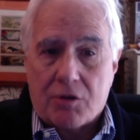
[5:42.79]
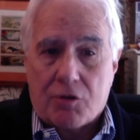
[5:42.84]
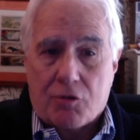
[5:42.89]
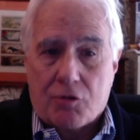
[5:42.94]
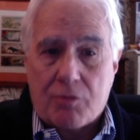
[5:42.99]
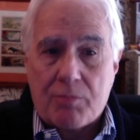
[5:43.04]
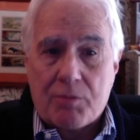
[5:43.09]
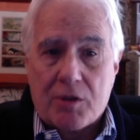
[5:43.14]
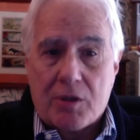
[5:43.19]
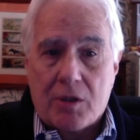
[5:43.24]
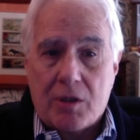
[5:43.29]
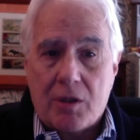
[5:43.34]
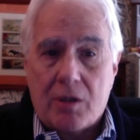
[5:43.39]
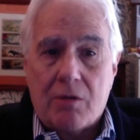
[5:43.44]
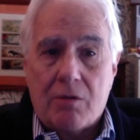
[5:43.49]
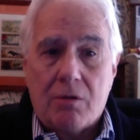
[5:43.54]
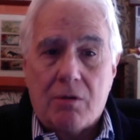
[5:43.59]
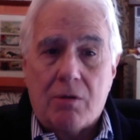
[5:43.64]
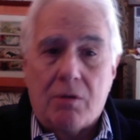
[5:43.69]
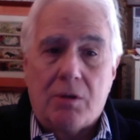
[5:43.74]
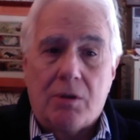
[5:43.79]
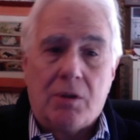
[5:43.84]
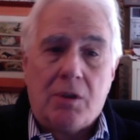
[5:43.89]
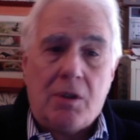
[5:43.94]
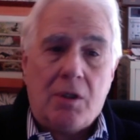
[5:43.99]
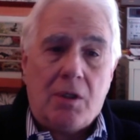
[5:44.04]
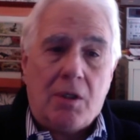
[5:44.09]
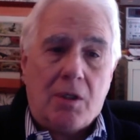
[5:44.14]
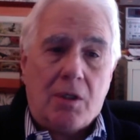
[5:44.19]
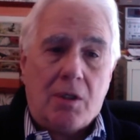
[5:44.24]
a strip steak
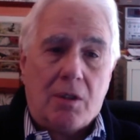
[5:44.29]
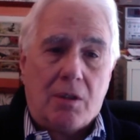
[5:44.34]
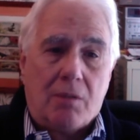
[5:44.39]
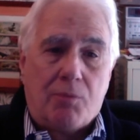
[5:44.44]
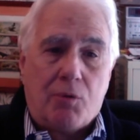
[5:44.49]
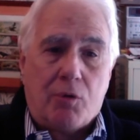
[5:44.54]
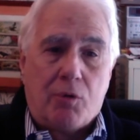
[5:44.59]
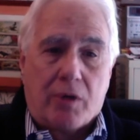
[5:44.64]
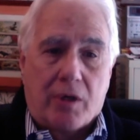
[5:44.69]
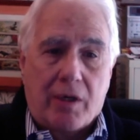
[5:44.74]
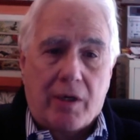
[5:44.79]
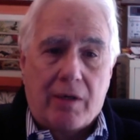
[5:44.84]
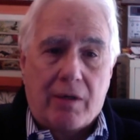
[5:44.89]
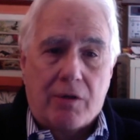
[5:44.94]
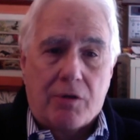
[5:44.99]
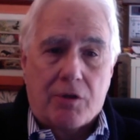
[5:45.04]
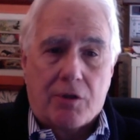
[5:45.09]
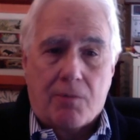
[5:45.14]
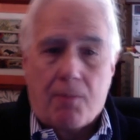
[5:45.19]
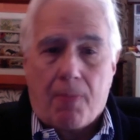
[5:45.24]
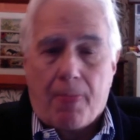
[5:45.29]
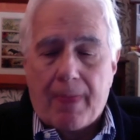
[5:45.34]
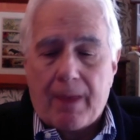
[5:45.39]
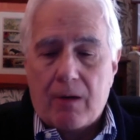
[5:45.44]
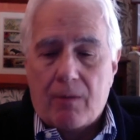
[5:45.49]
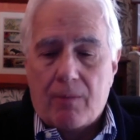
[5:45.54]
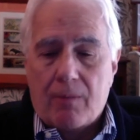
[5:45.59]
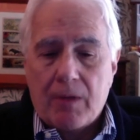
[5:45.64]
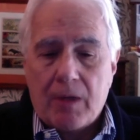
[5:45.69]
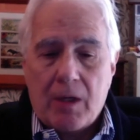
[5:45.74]
or a, a porterhouse.
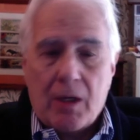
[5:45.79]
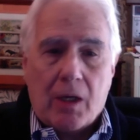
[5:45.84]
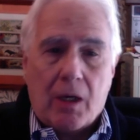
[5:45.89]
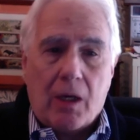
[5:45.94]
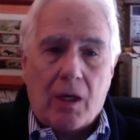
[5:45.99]
You know?